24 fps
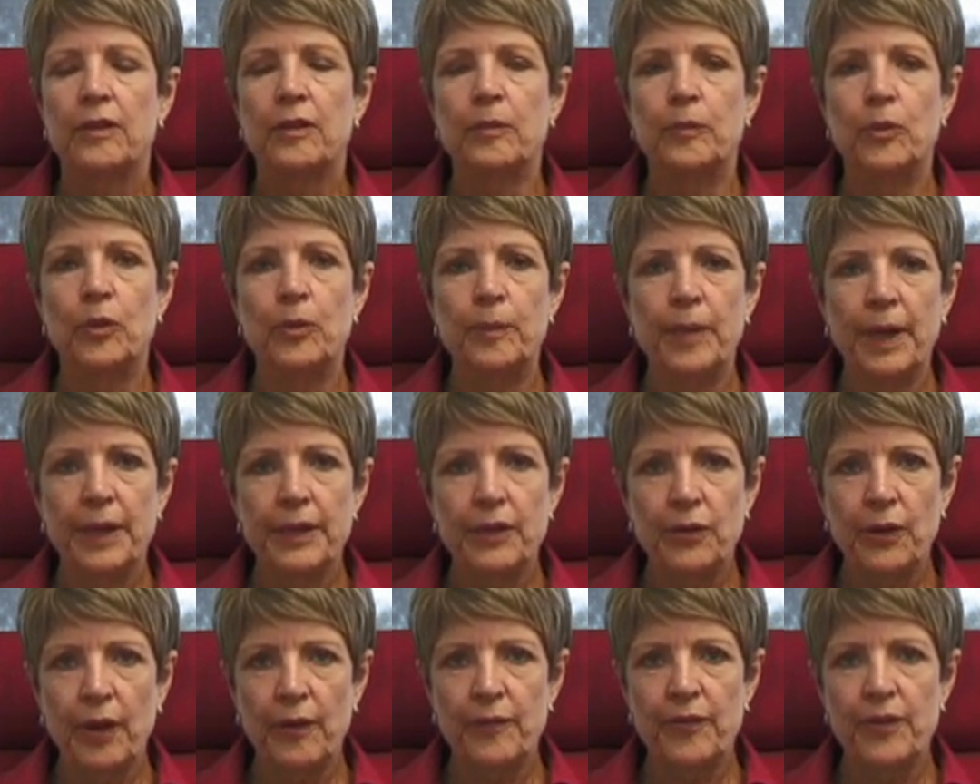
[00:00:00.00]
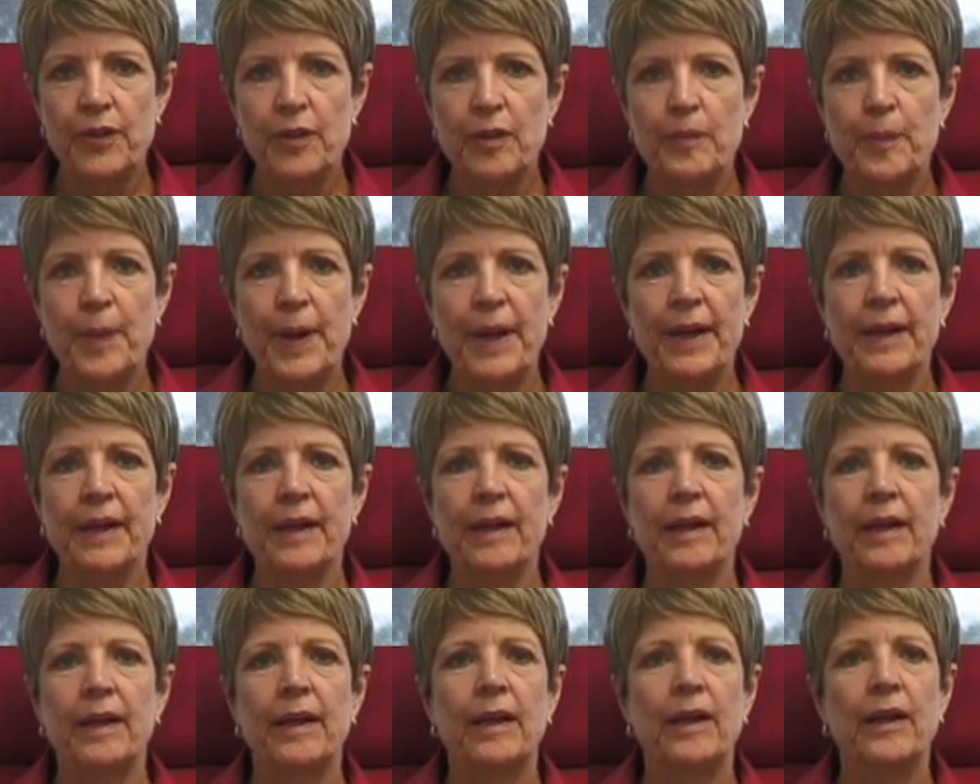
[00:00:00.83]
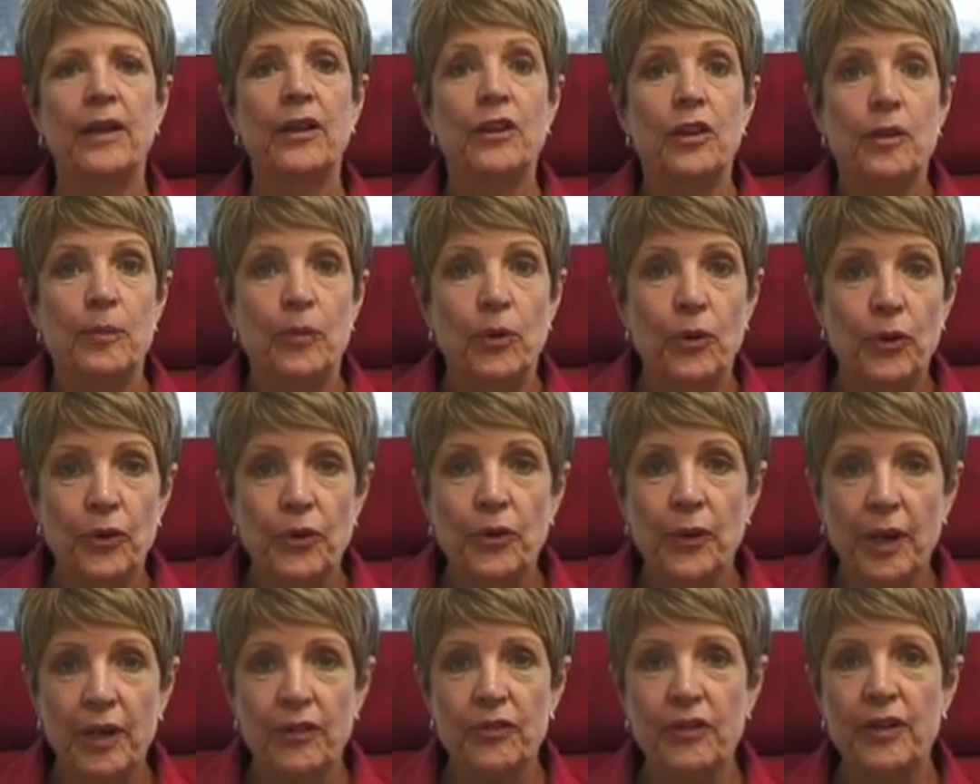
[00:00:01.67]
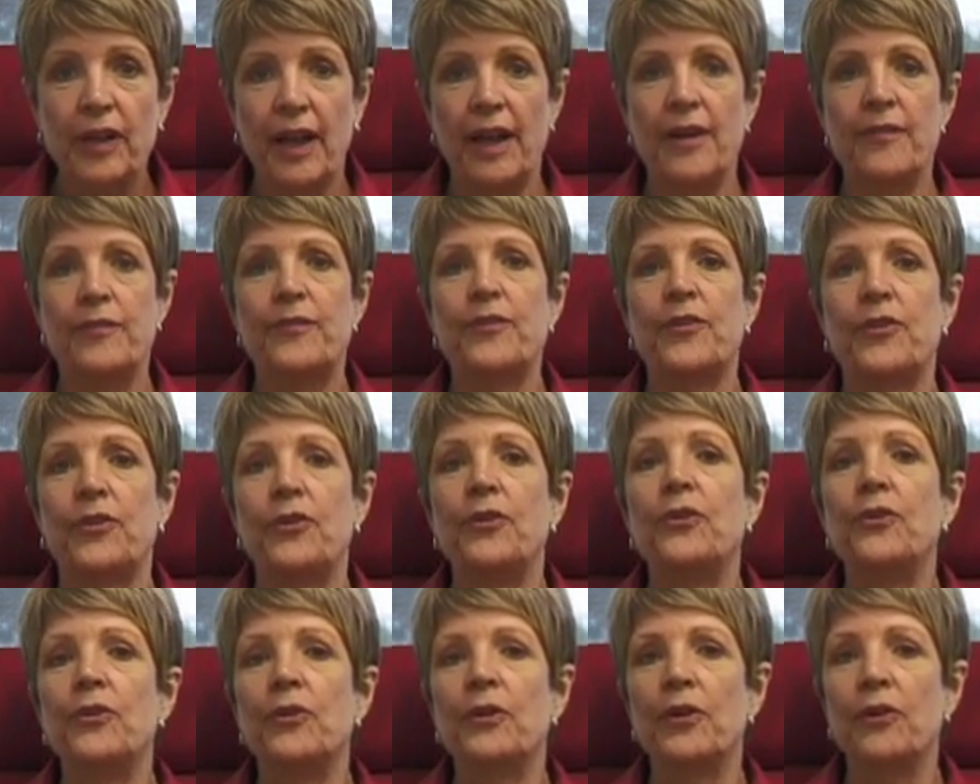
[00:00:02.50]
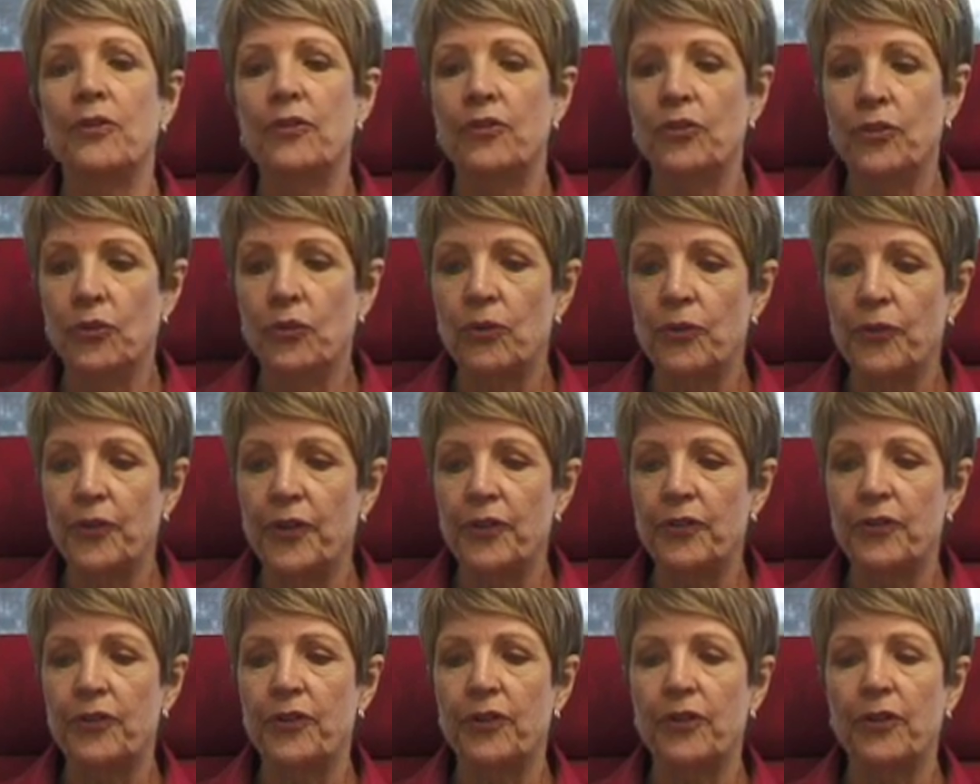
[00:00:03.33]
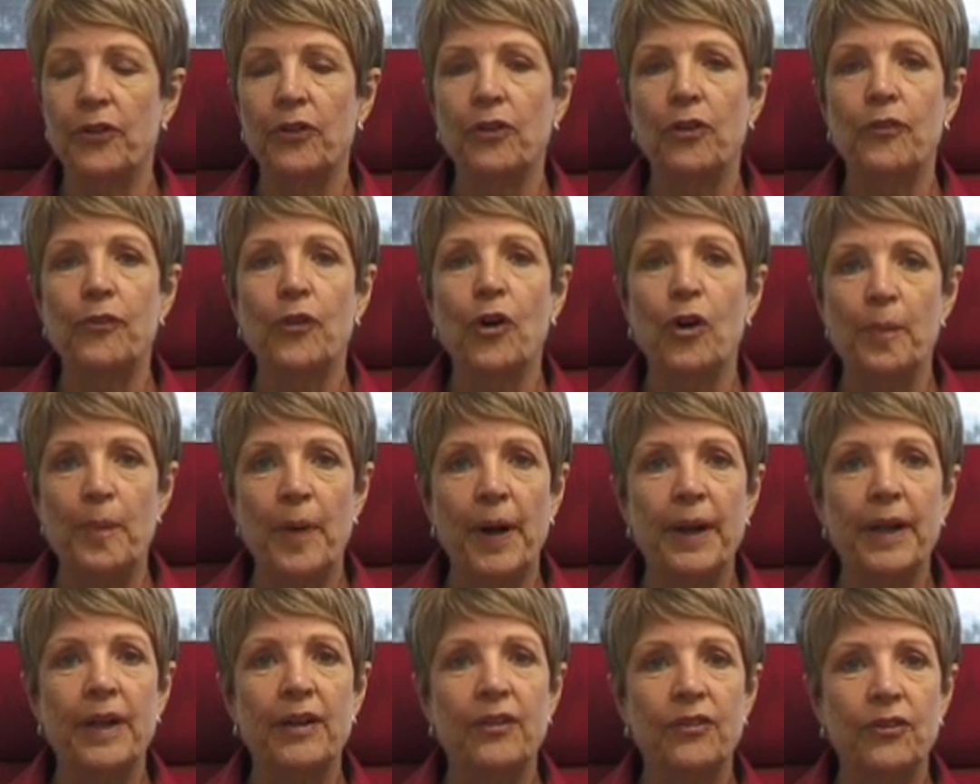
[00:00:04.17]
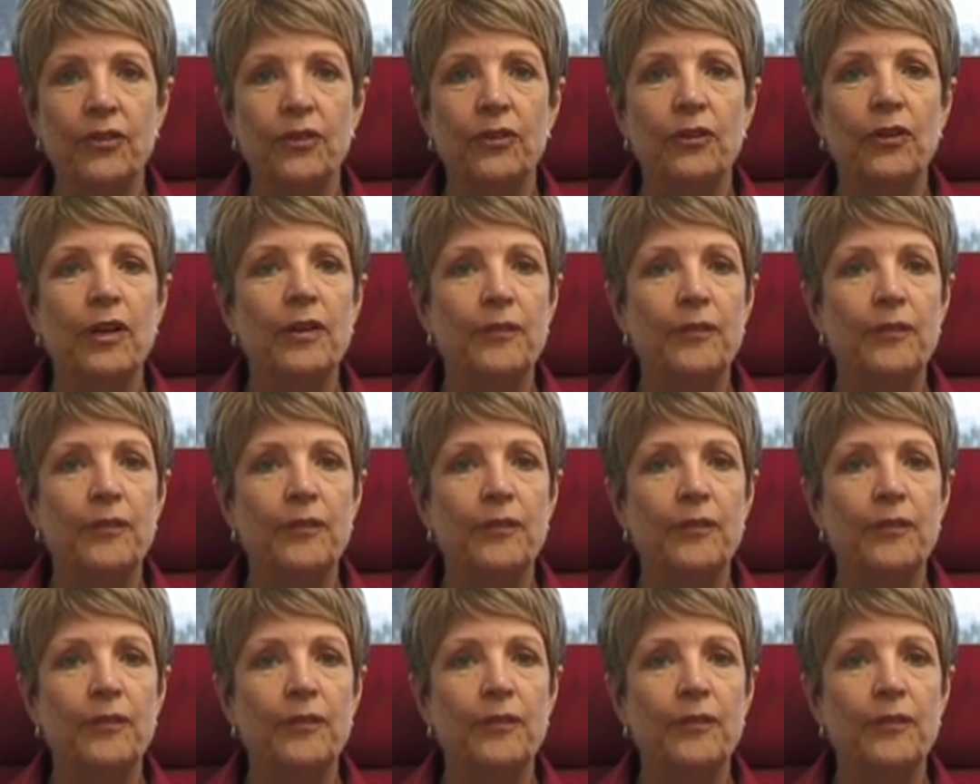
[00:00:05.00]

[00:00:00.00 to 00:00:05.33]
The more money you have in the bank, the more you actually have to ensure that you've got money to